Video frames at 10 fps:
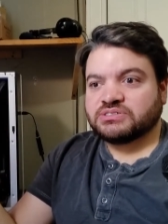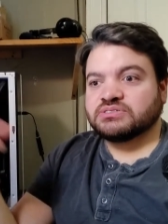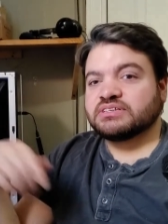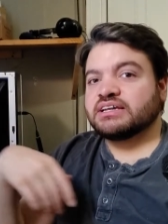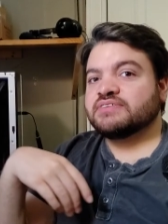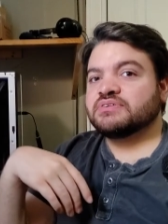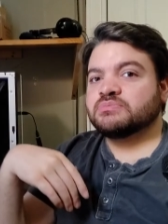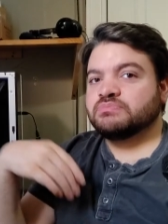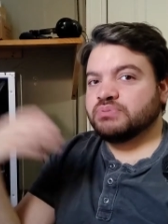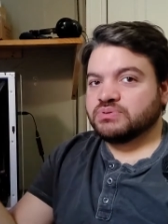It's not
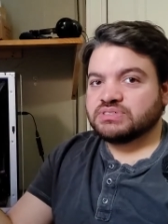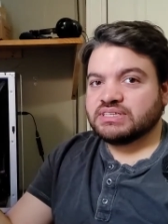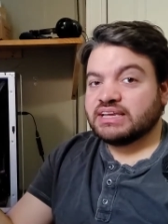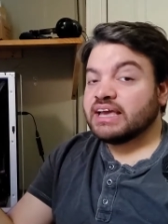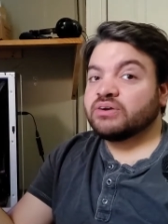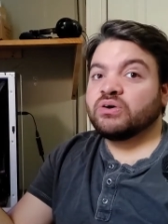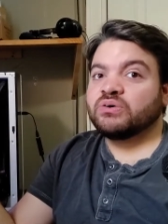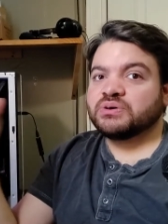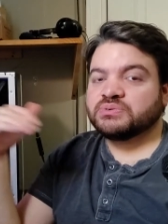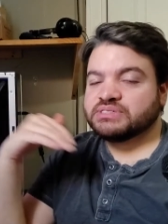even boosting at all.
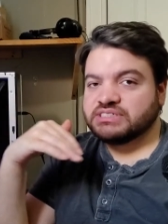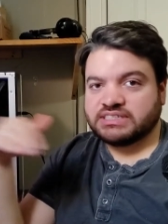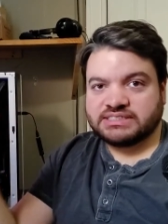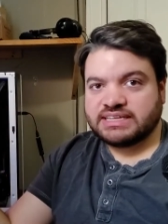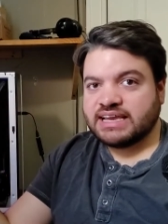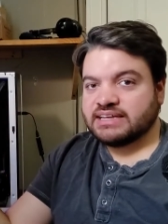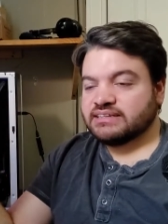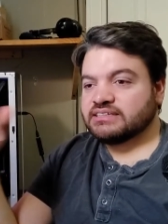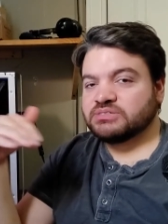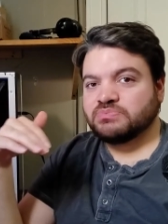It was just at
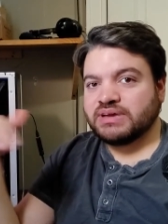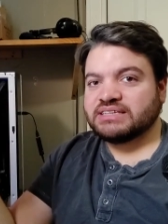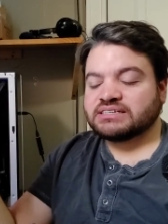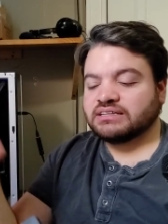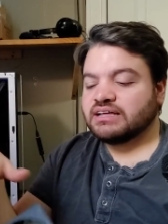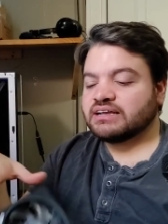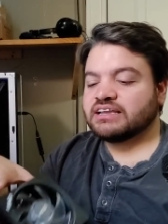its base clock,